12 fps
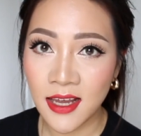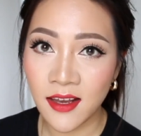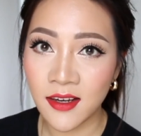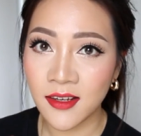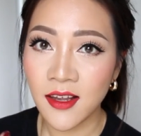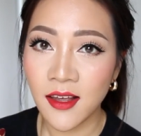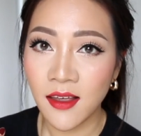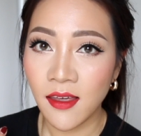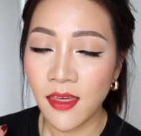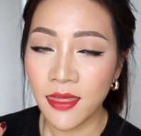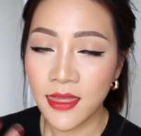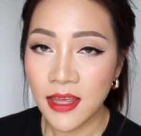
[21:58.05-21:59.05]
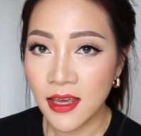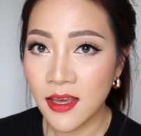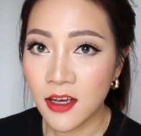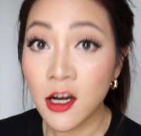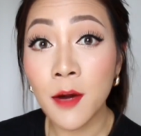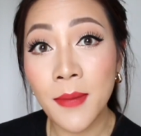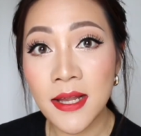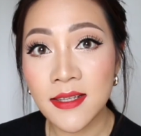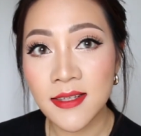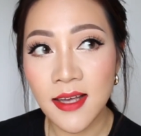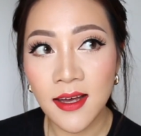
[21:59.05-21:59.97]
in the comments.